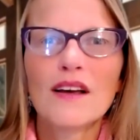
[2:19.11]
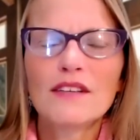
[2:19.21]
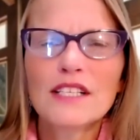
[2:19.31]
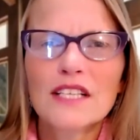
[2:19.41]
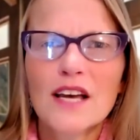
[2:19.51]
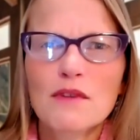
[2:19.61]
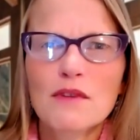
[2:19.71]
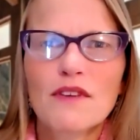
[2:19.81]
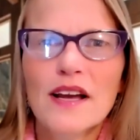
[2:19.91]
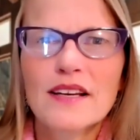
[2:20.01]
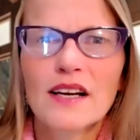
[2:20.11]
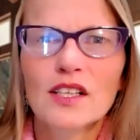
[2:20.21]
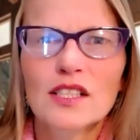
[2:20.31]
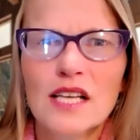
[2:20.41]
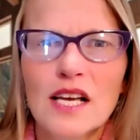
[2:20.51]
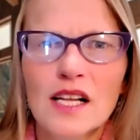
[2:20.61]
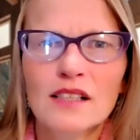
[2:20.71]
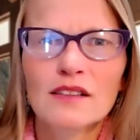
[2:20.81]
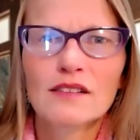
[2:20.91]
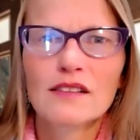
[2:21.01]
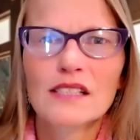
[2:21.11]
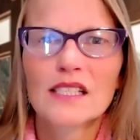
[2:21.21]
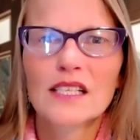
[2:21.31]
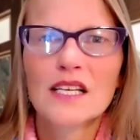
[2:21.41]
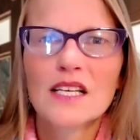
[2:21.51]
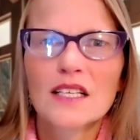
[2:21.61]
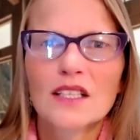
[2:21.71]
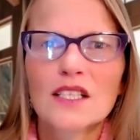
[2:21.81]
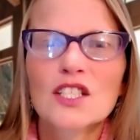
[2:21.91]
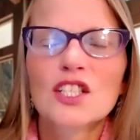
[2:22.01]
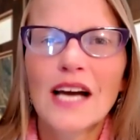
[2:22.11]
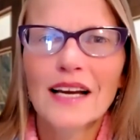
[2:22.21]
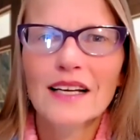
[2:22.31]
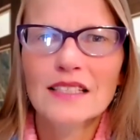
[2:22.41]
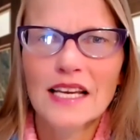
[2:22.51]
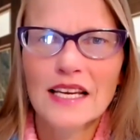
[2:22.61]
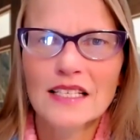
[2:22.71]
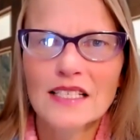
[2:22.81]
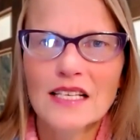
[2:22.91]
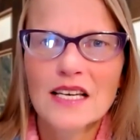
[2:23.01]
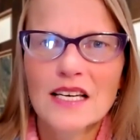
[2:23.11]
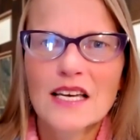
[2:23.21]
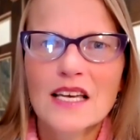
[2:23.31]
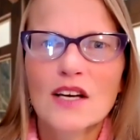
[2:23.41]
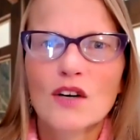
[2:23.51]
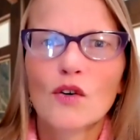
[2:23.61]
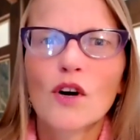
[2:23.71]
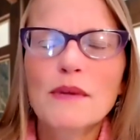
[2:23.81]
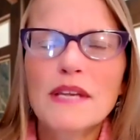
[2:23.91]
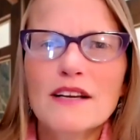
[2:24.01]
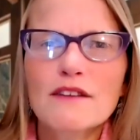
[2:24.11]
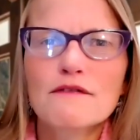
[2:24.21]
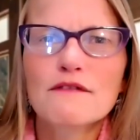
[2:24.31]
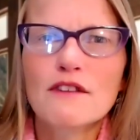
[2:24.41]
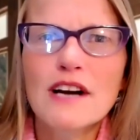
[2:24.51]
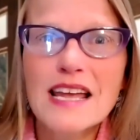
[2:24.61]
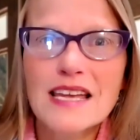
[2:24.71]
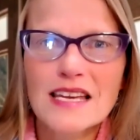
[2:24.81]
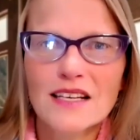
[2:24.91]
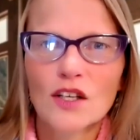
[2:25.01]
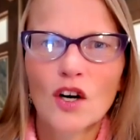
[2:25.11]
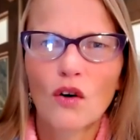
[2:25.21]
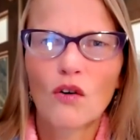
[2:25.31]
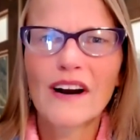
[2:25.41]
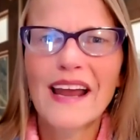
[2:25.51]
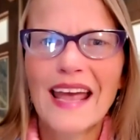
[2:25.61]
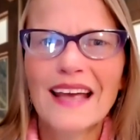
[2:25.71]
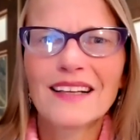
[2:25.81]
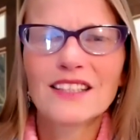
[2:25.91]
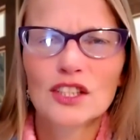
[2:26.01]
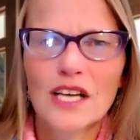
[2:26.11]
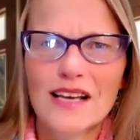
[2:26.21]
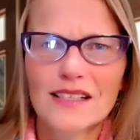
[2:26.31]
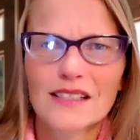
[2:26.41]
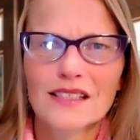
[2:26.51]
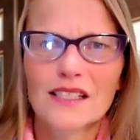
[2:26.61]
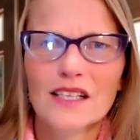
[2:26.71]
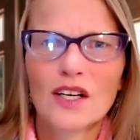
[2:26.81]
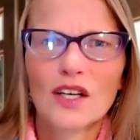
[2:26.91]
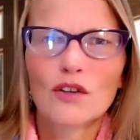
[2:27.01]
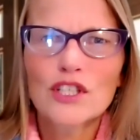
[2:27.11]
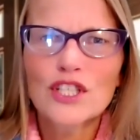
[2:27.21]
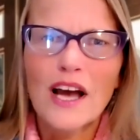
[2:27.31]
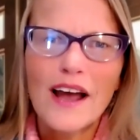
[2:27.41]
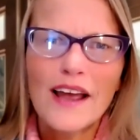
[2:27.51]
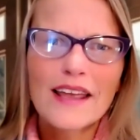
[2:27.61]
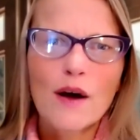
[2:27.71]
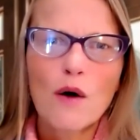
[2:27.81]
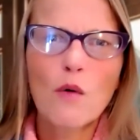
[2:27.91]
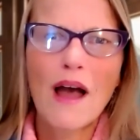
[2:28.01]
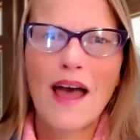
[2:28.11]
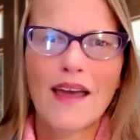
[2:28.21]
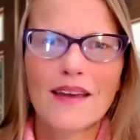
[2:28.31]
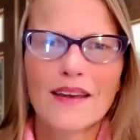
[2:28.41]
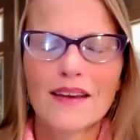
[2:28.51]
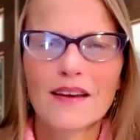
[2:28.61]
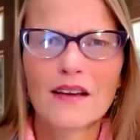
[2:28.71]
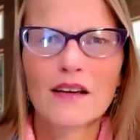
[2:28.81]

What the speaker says: Every time we find ourselves contracting or being afraid or anxious or shying away